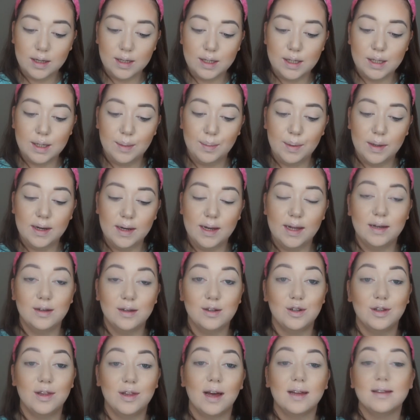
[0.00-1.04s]
dip it
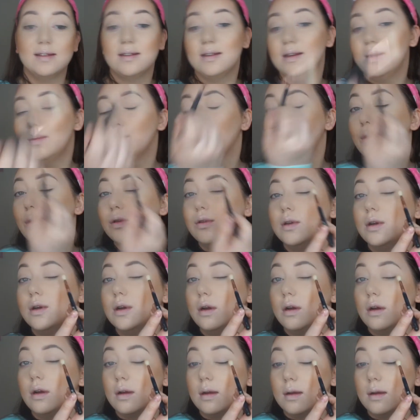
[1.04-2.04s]
into that same bronzer,